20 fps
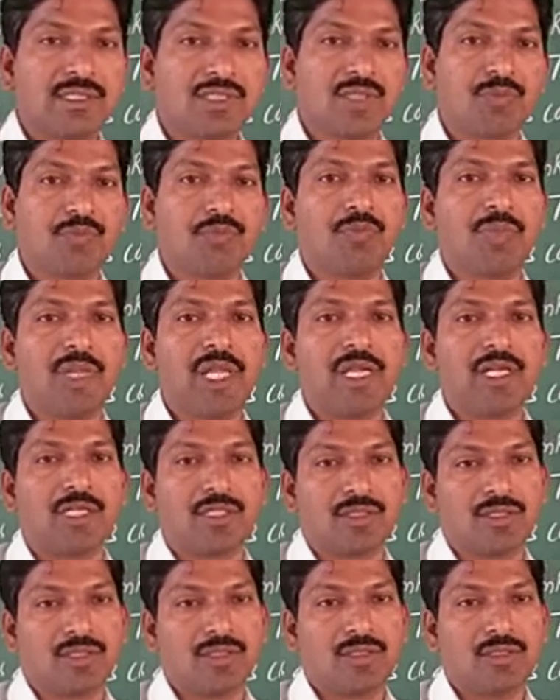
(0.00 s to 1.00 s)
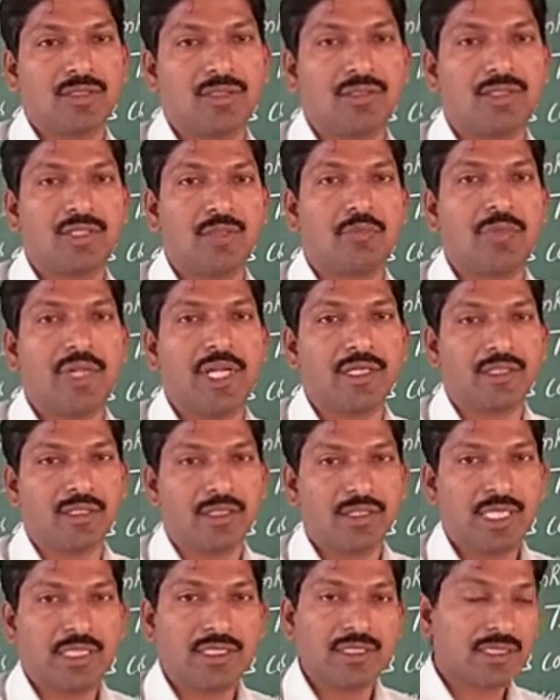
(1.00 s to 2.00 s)
triplet,
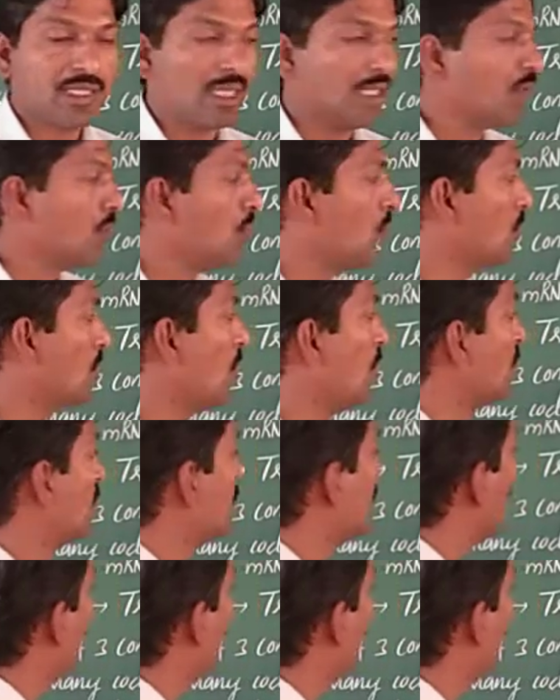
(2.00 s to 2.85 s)
that is called codon.